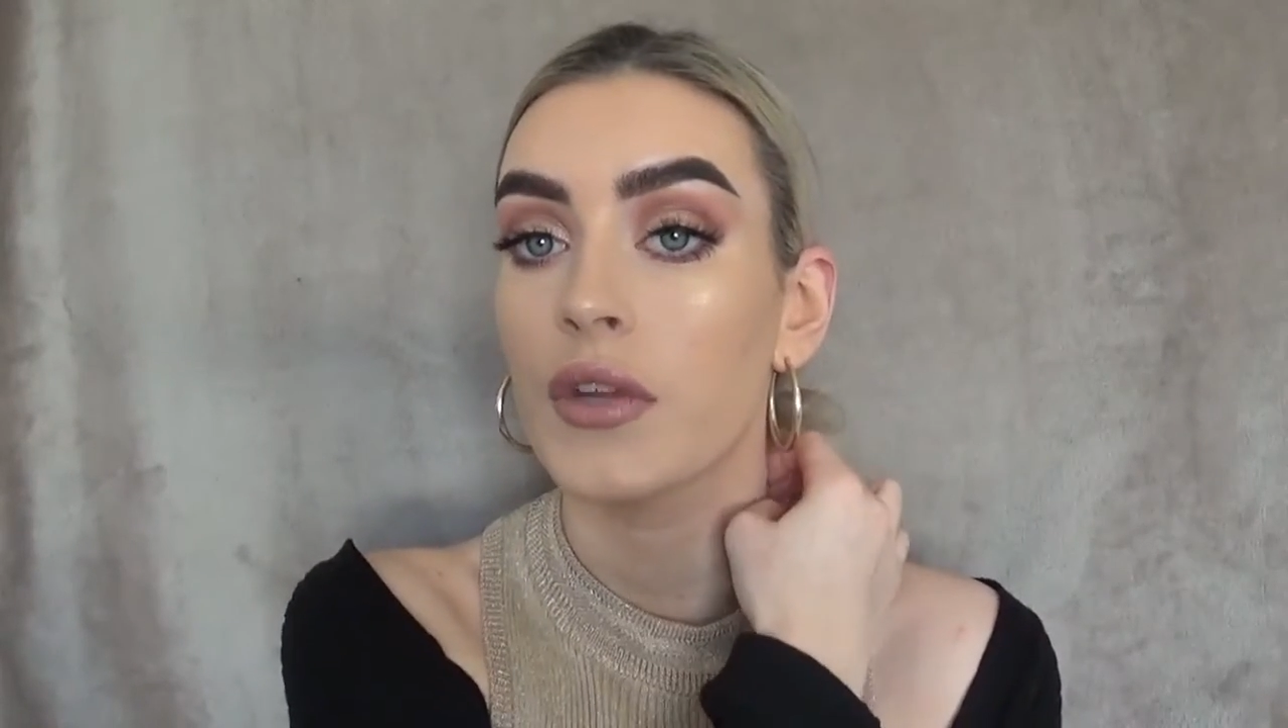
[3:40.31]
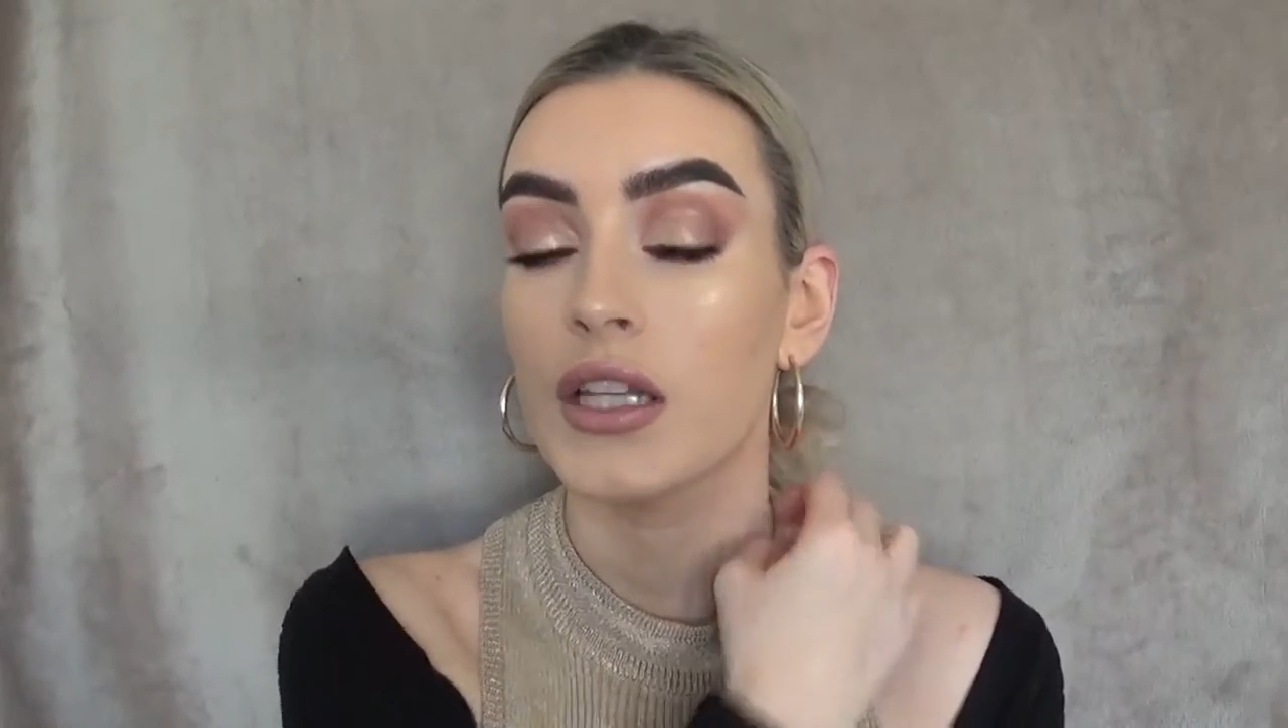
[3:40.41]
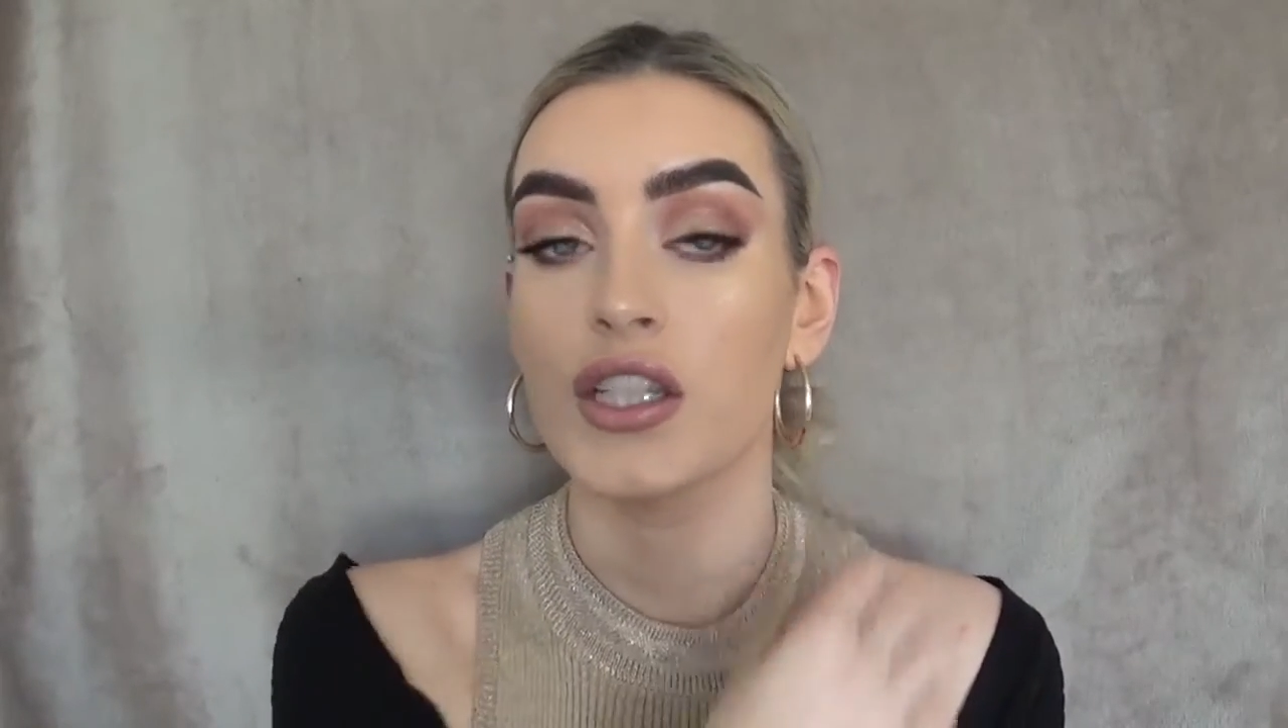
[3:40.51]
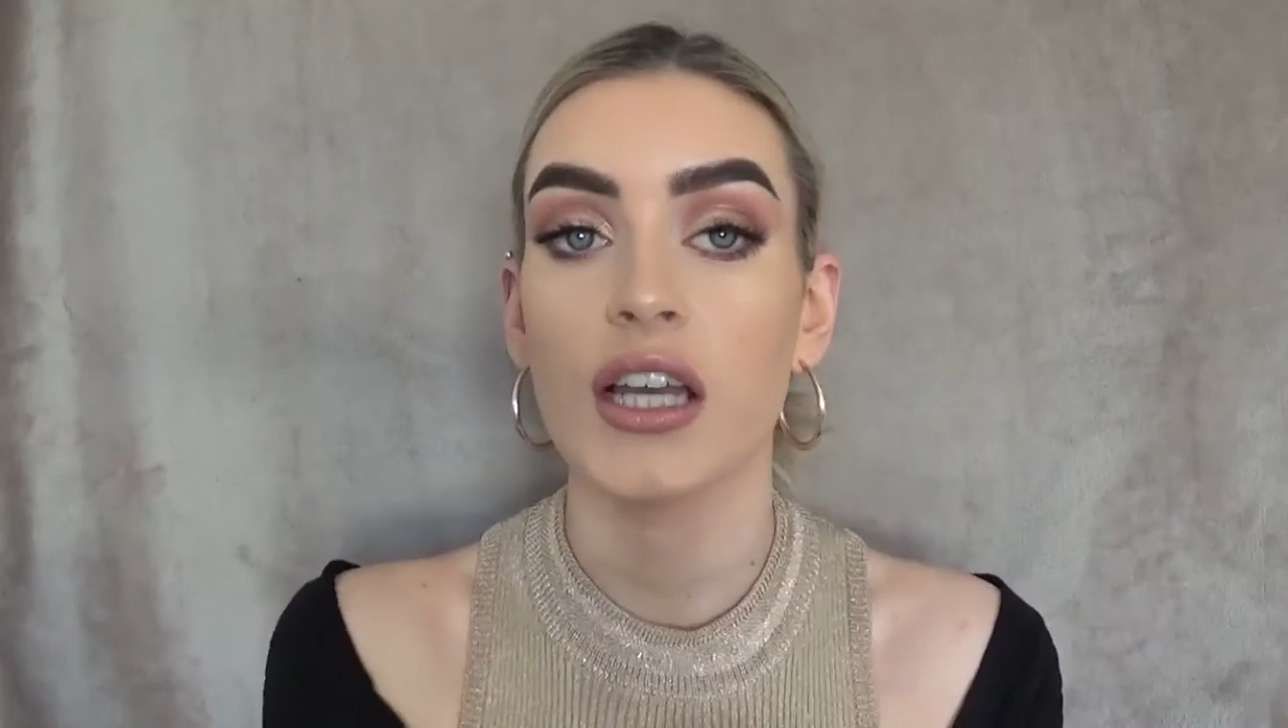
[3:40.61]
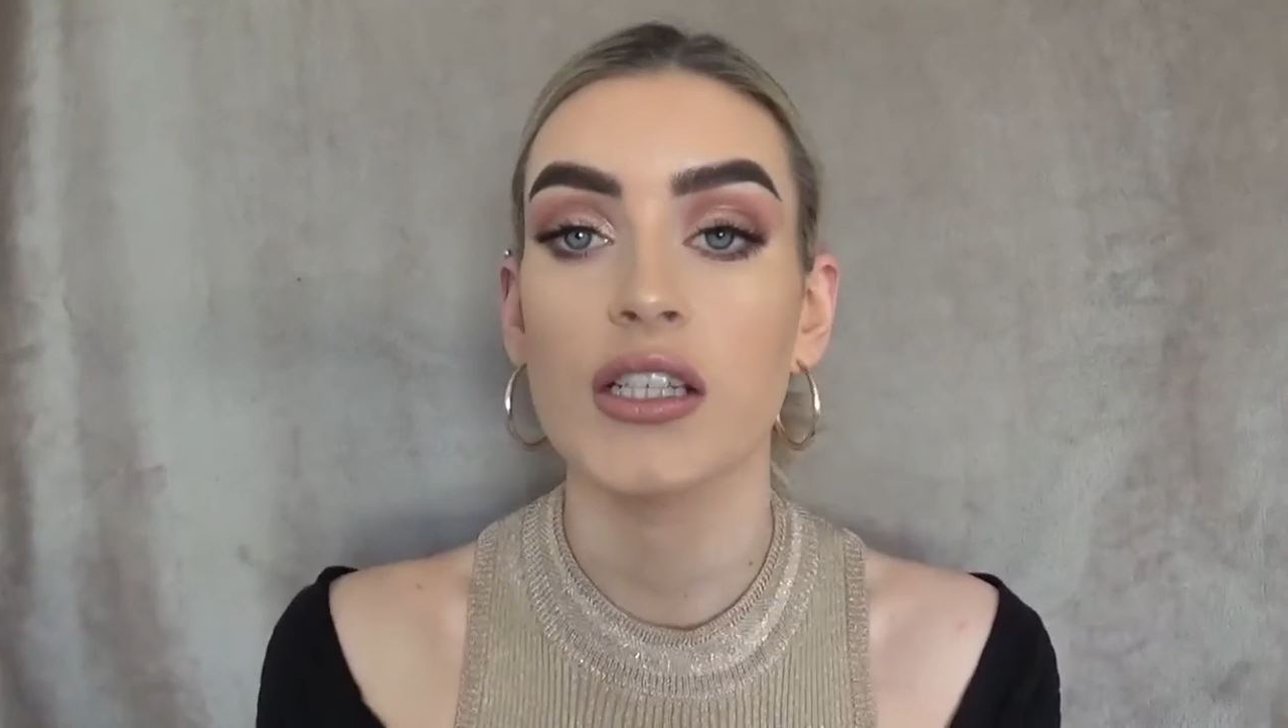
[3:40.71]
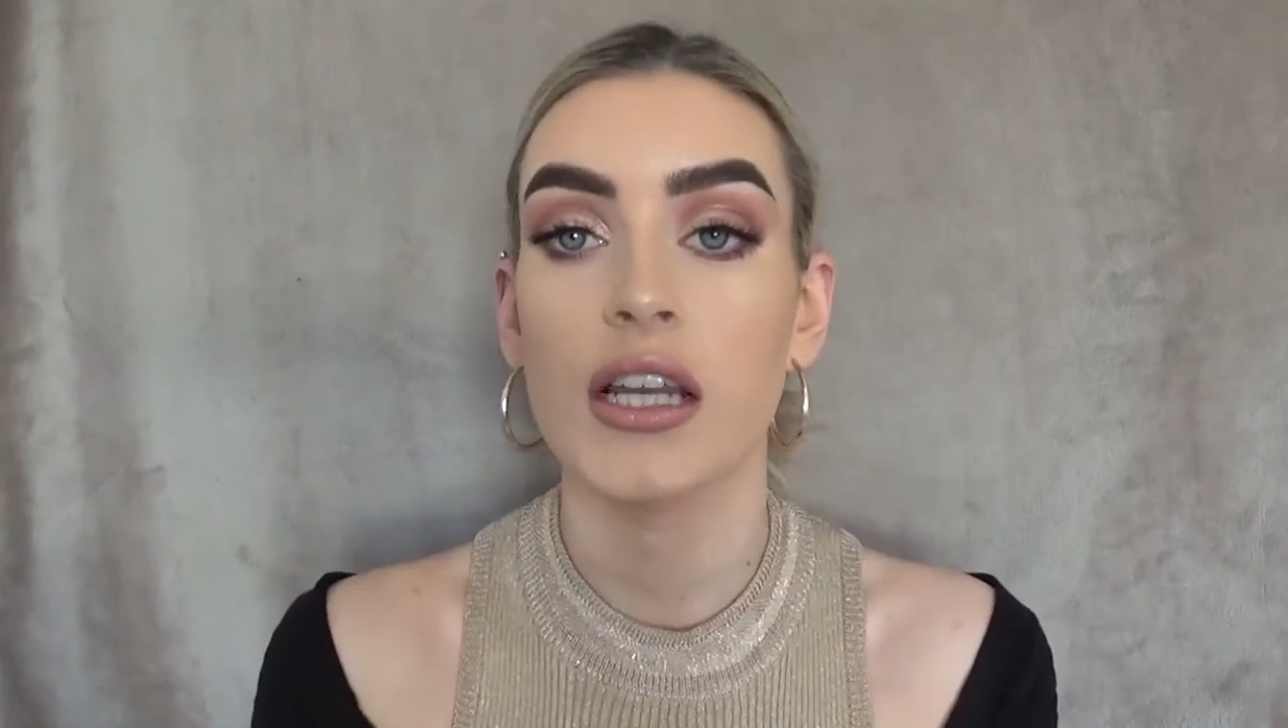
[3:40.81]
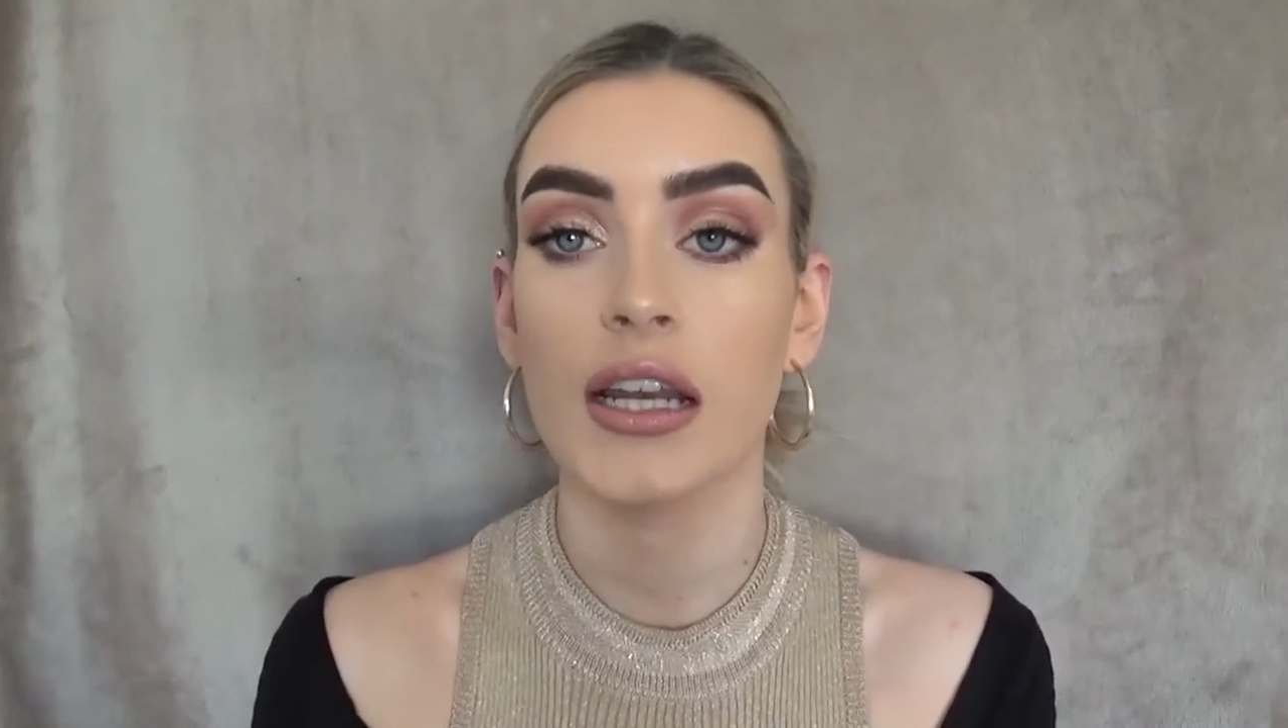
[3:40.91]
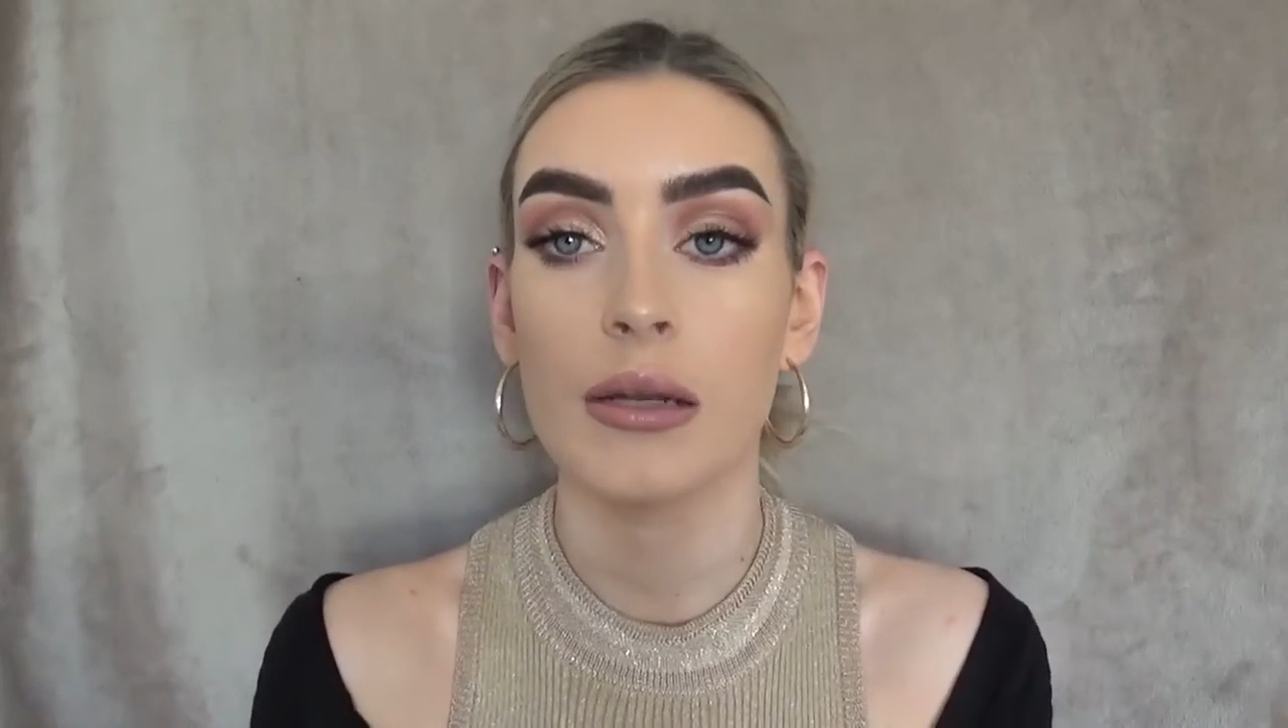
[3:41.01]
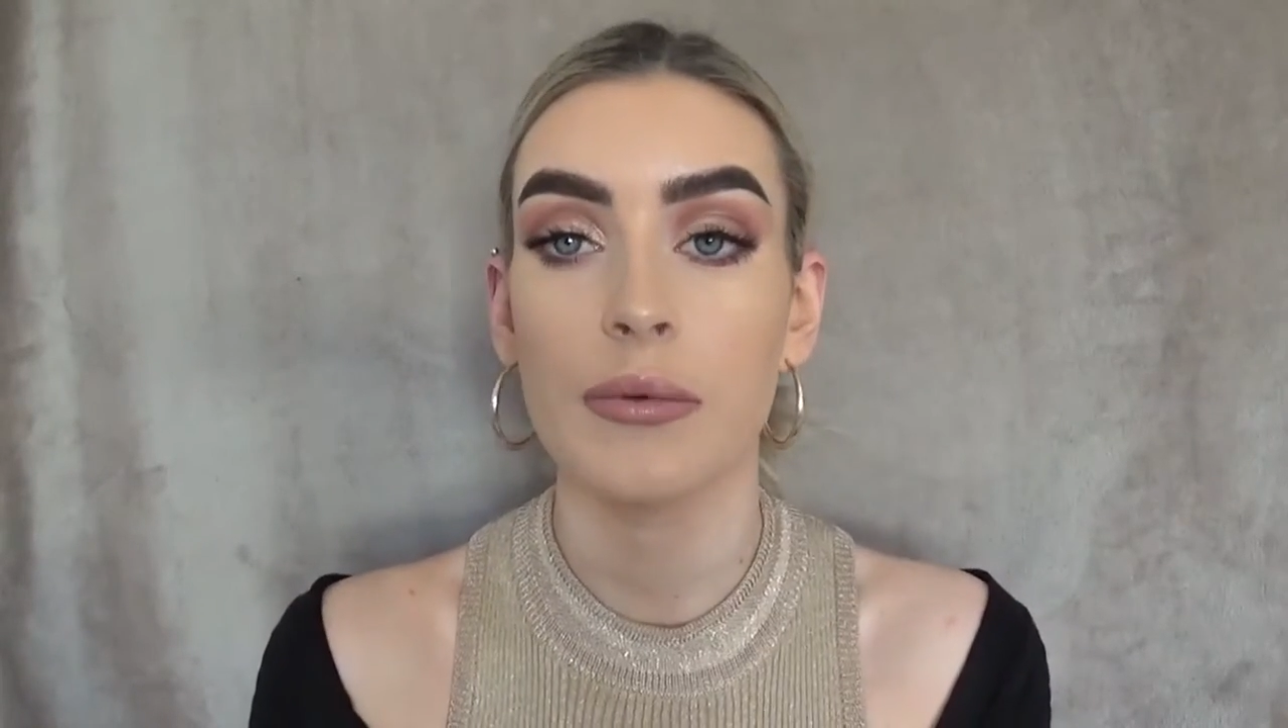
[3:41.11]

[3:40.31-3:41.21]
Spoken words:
injected a little